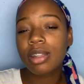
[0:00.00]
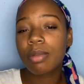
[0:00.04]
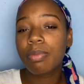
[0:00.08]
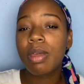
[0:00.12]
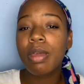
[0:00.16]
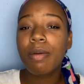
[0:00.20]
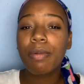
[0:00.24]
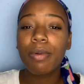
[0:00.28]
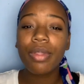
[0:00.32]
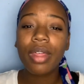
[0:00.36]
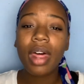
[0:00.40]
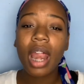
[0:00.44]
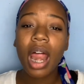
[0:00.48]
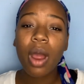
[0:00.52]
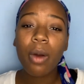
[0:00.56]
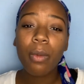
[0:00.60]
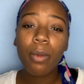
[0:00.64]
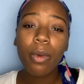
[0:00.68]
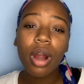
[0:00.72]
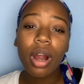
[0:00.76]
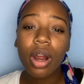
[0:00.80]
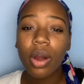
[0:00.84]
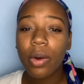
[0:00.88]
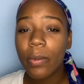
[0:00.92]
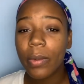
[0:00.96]
the people that I
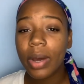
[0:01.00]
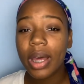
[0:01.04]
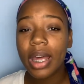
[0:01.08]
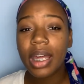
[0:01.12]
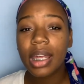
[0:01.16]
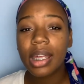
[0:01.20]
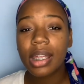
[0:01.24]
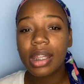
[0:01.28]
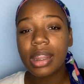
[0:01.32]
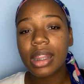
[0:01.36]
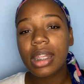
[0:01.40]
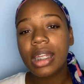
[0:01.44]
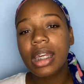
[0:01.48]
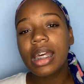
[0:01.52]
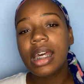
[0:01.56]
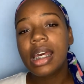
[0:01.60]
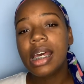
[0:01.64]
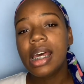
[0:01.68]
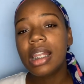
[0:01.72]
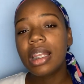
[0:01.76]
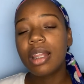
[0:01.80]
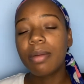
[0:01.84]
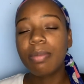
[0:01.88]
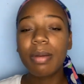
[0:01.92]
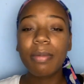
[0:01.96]
work with,
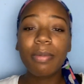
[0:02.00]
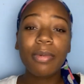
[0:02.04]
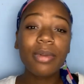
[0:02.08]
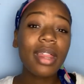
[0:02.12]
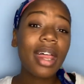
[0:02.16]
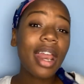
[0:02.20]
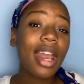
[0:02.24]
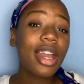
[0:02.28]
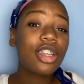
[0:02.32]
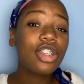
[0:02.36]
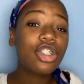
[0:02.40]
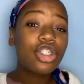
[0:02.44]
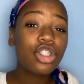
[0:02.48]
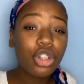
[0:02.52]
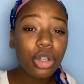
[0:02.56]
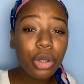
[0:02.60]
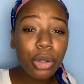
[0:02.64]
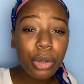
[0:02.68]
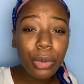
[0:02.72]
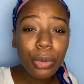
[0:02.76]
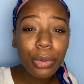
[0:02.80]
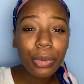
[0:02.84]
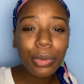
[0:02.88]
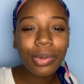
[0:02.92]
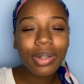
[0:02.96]
the people that I
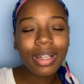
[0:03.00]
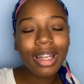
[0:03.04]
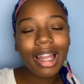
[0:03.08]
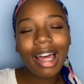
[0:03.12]
shoot.